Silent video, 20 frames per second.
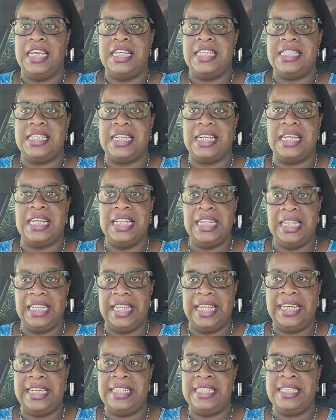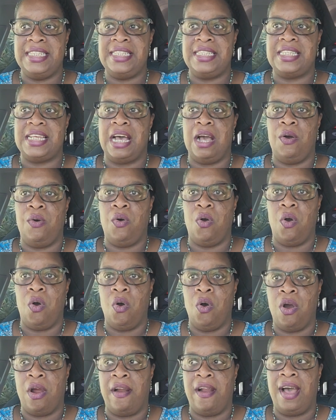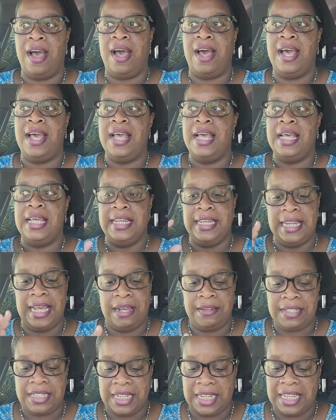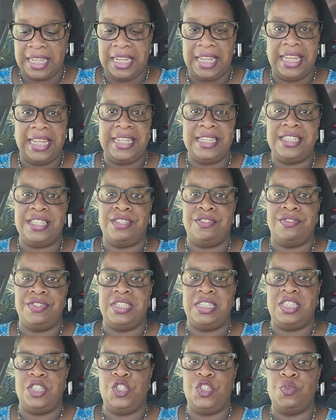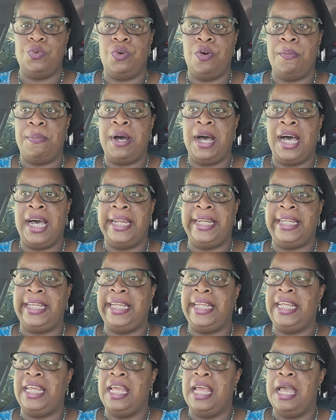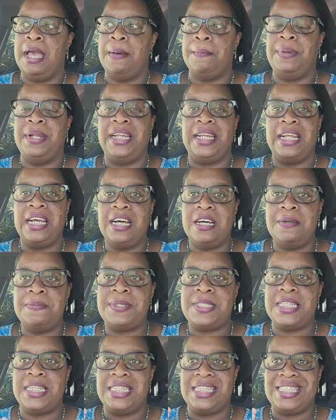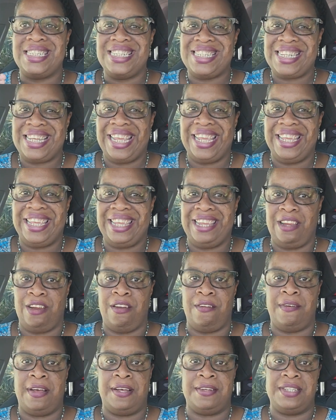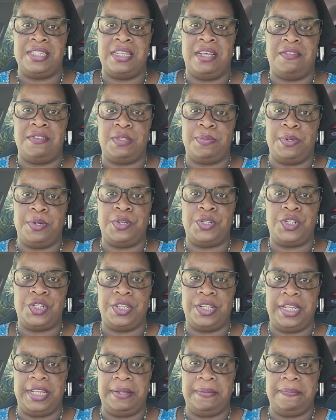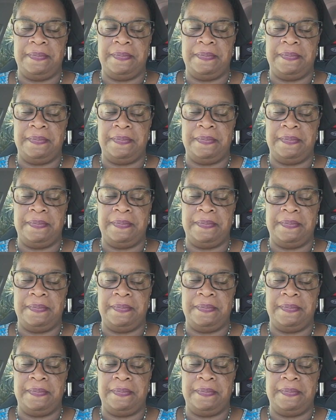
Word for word: to cleanse our aura, now to cleanse the residual body, but it helps us to take care of ourselves spiritually.